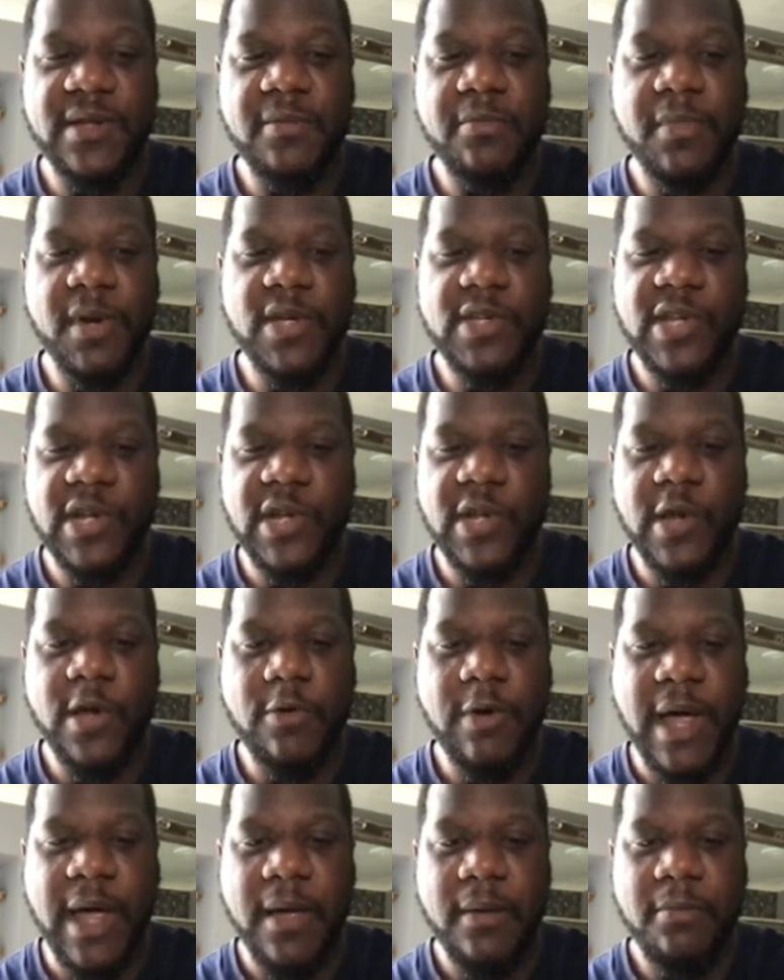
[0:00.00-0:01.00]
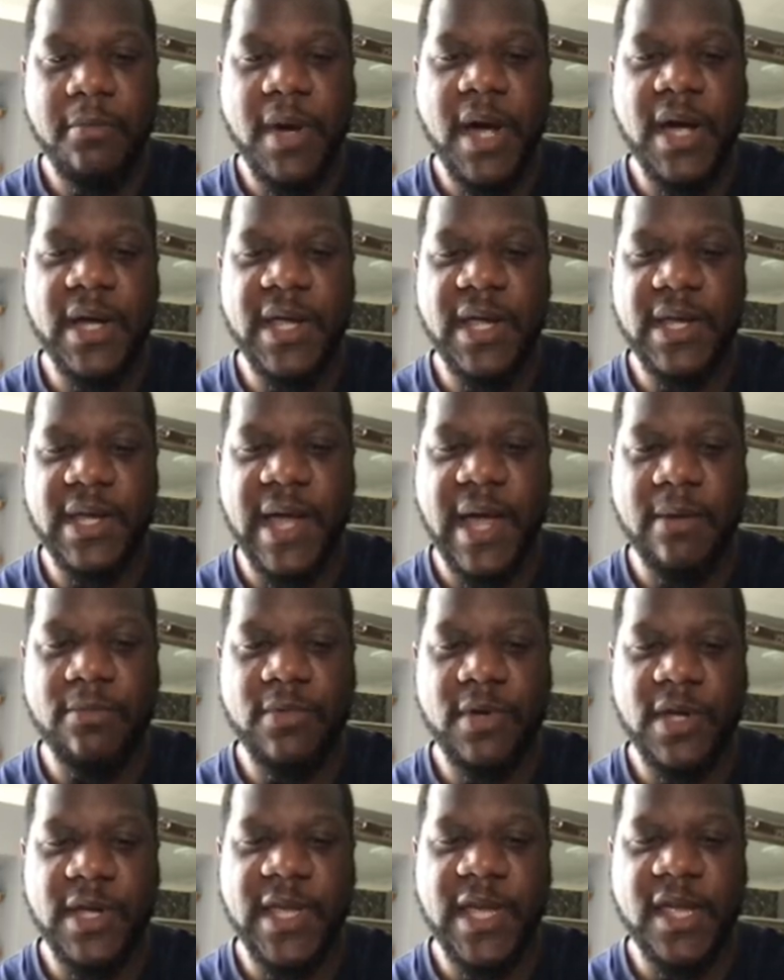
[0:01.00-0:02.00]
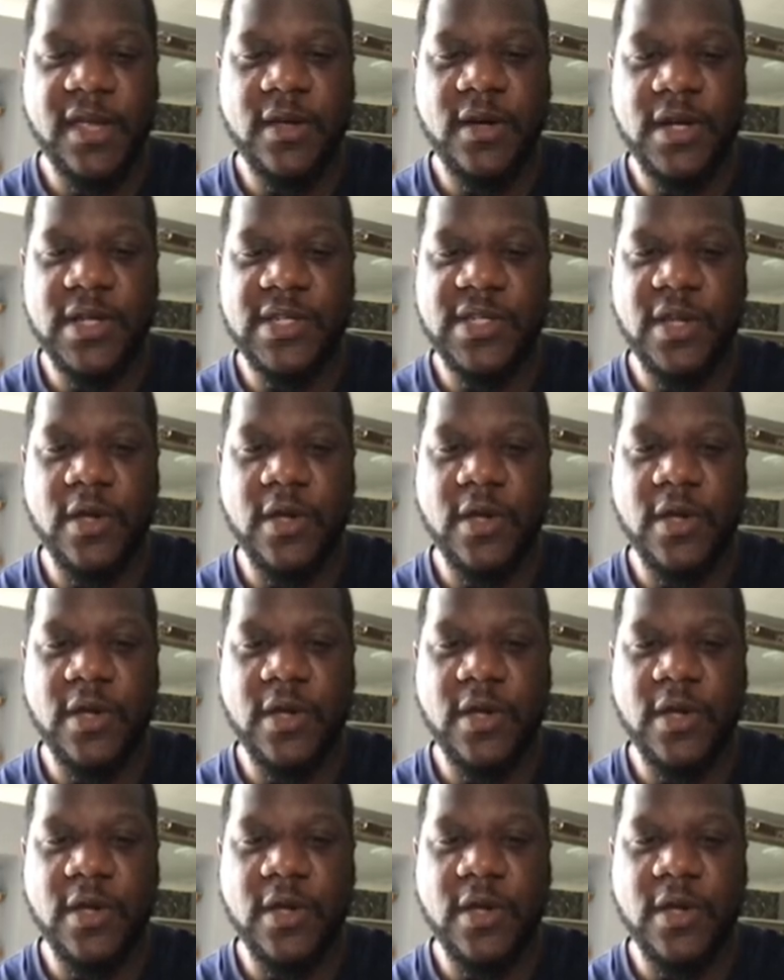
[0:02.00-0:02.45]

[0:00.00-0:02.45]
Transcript: a much lower market cap, okay, guys.